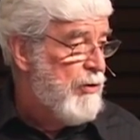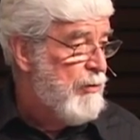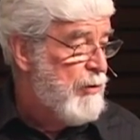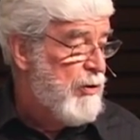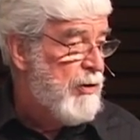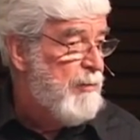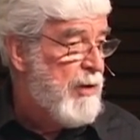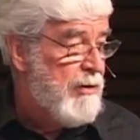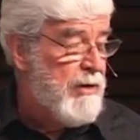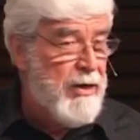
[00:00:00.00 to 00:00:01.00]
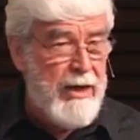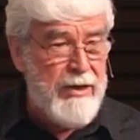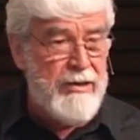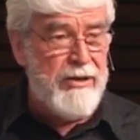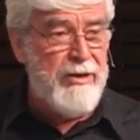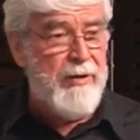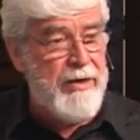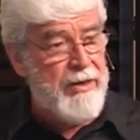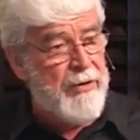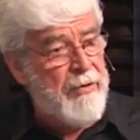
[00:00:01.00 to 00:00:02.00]
We talked about the last lesson about
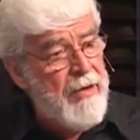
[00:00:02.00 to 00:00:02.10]
ego.